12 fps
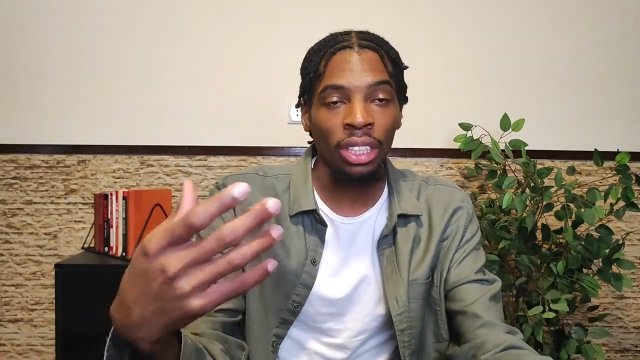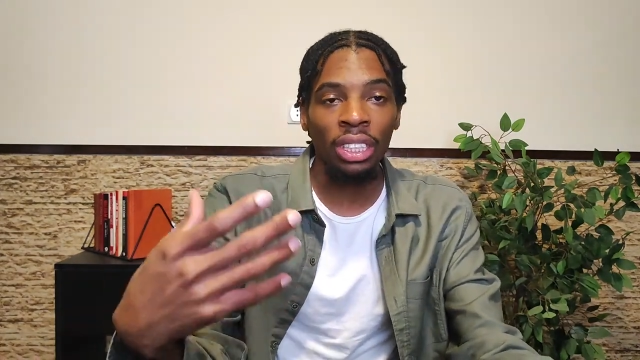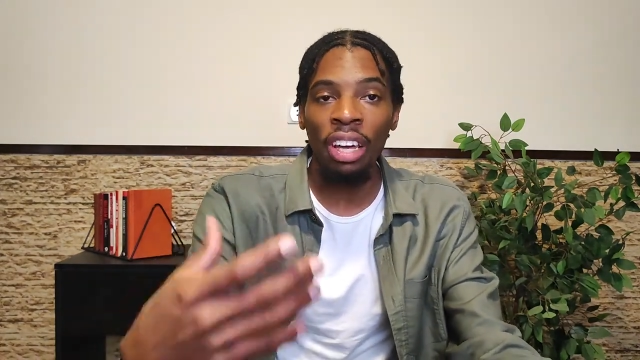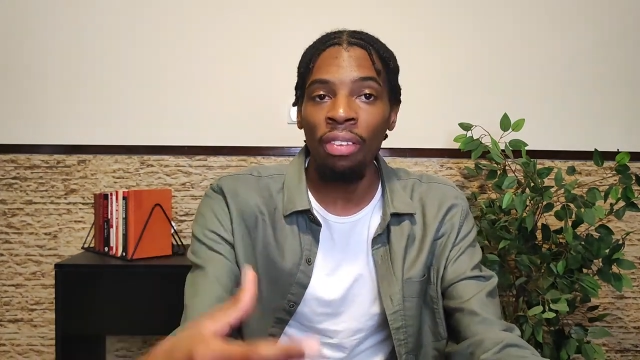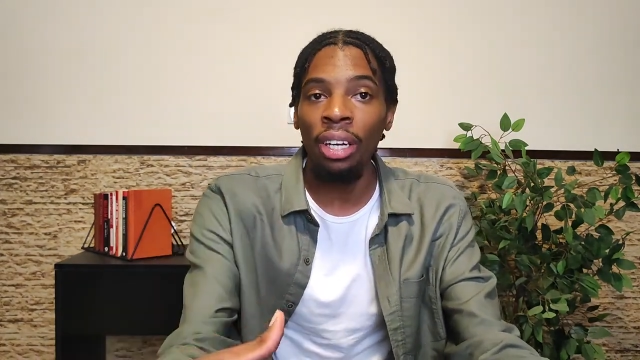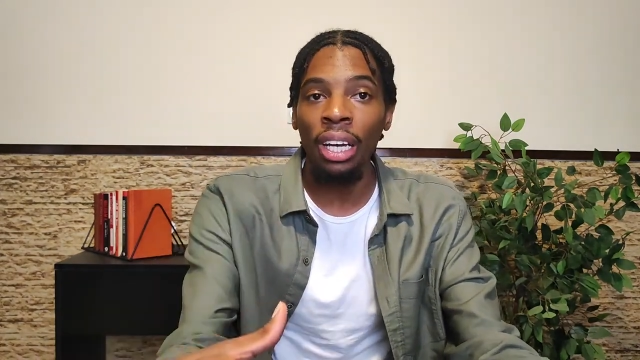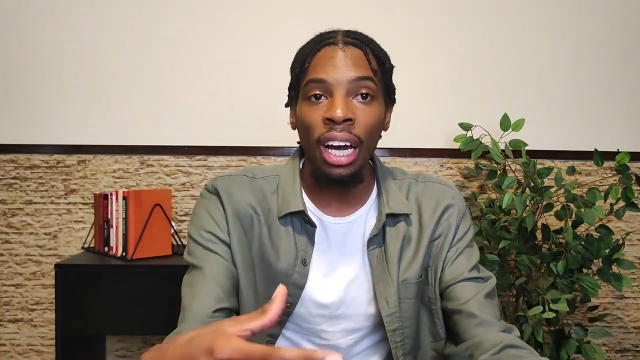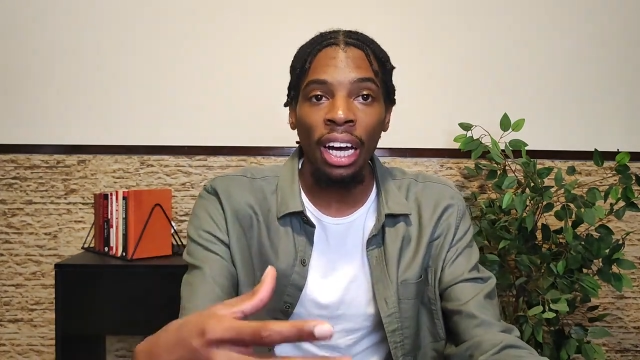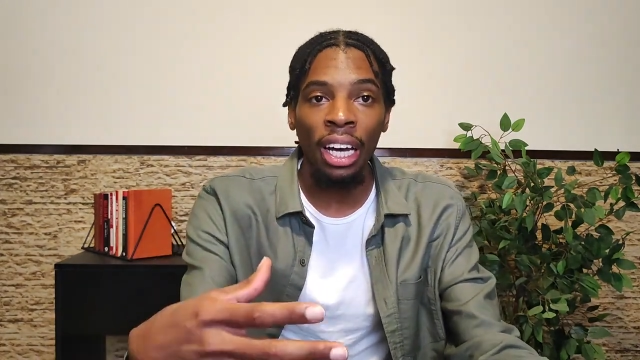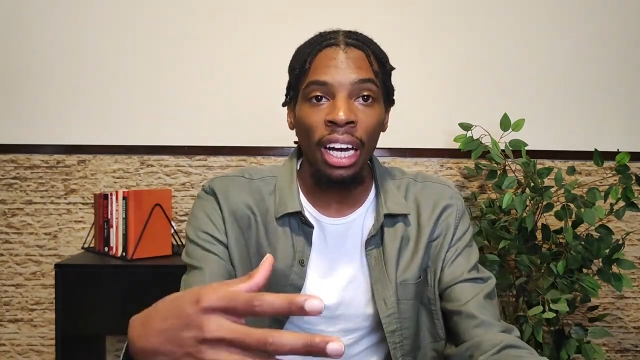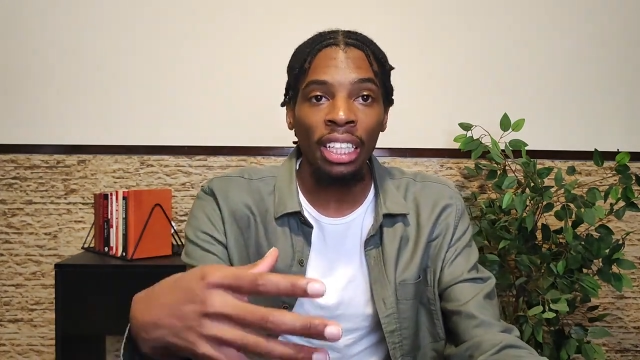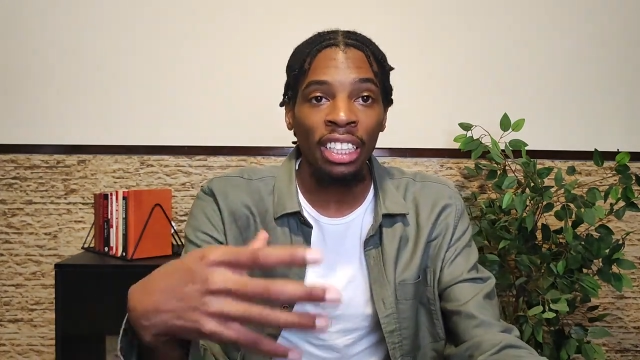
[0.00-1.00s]

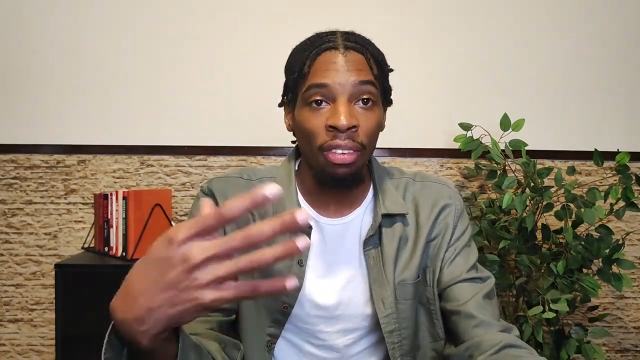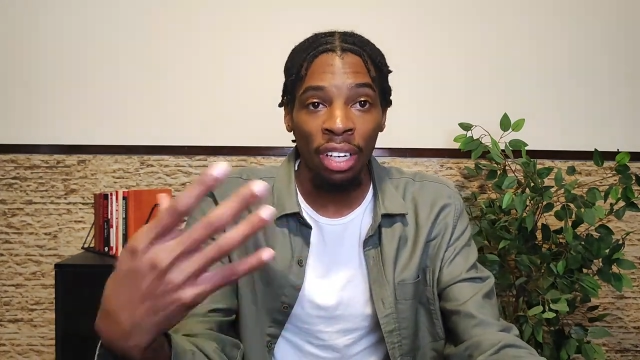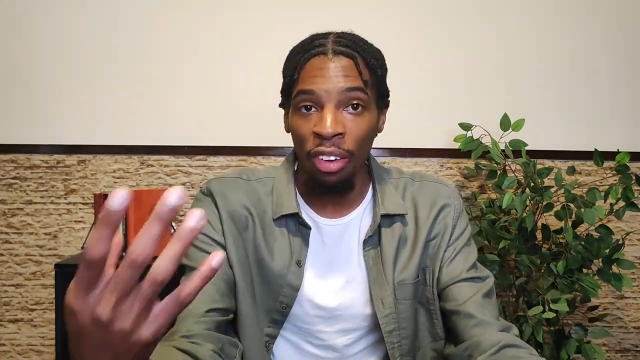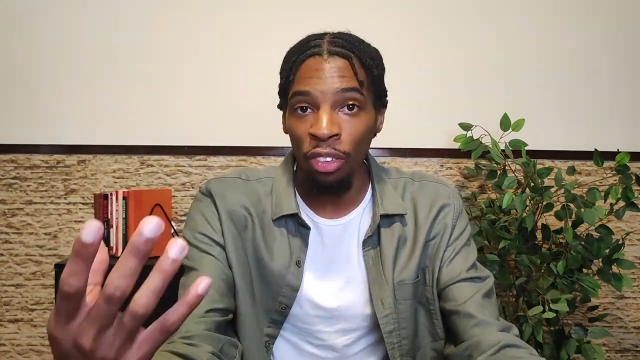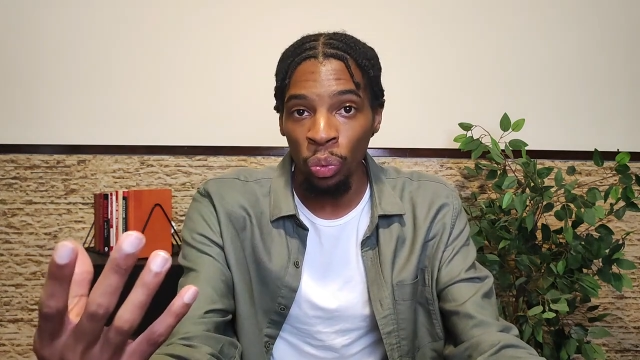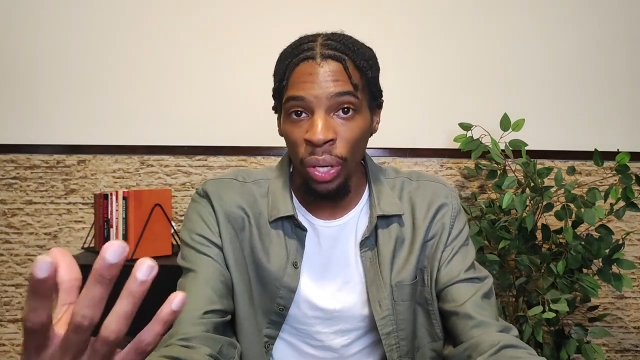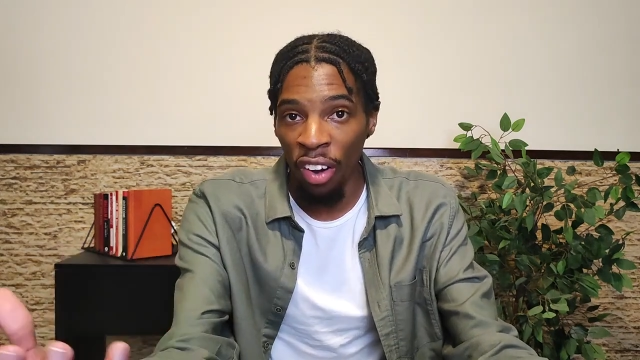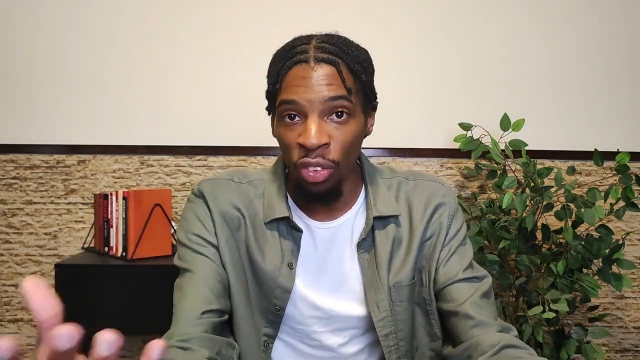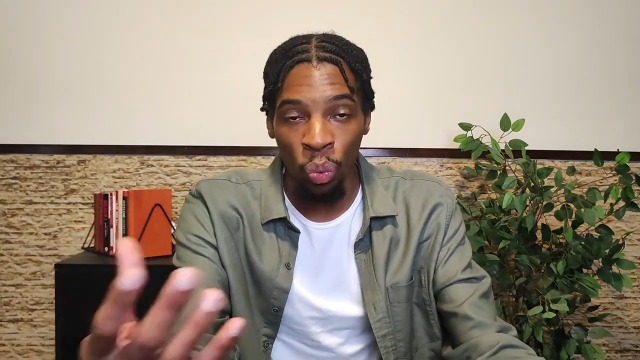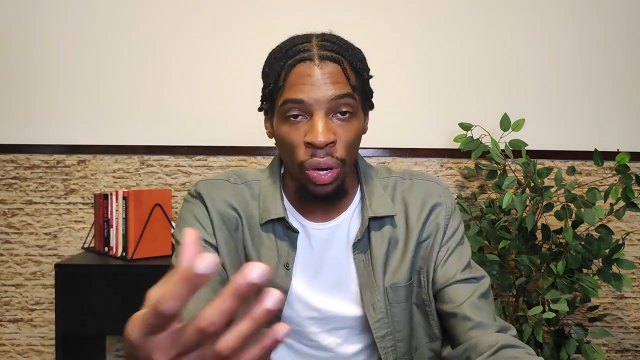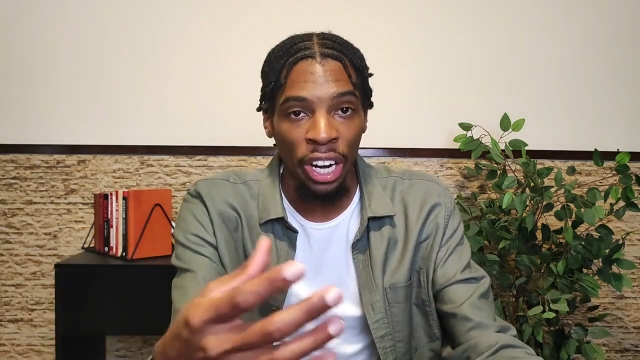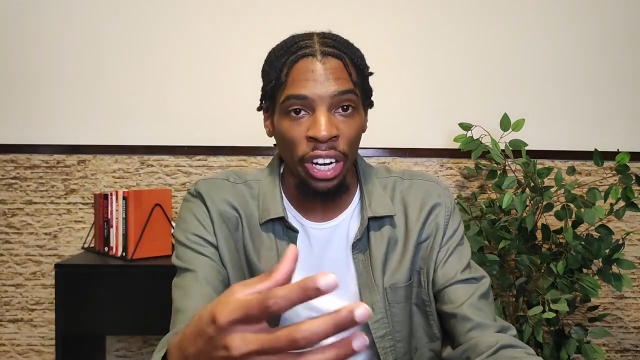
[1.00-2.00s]
7-Elevens were
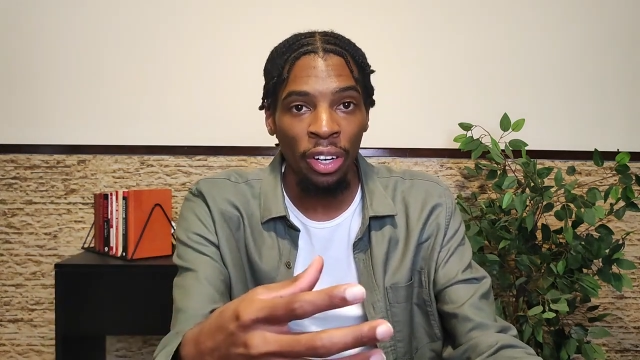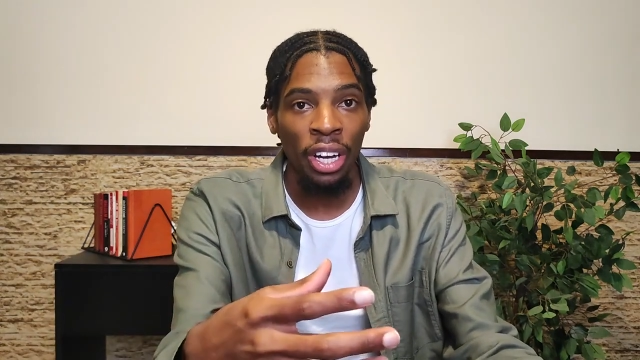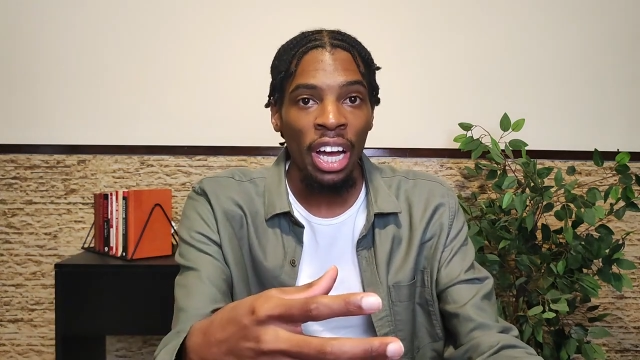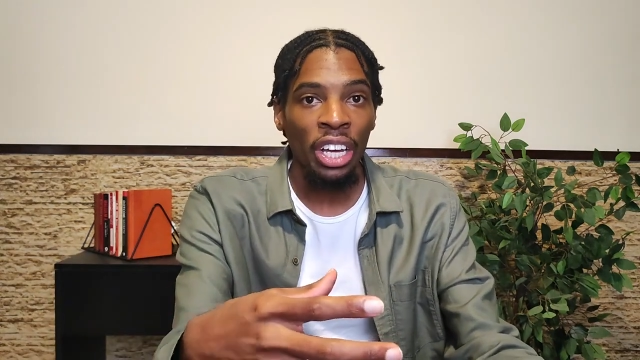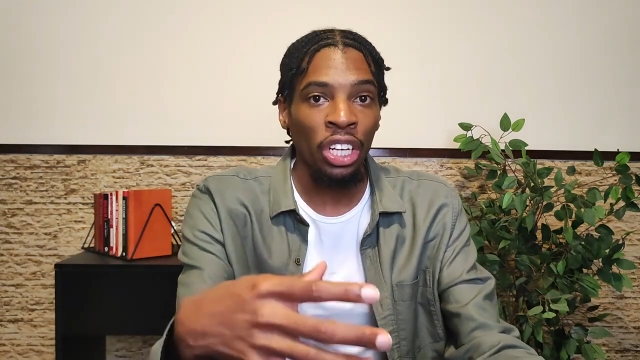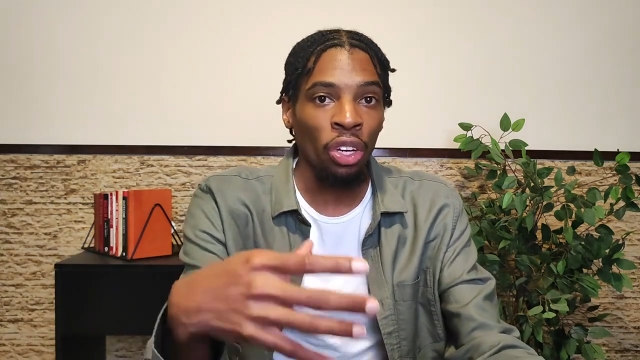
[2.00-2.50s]
everywhere.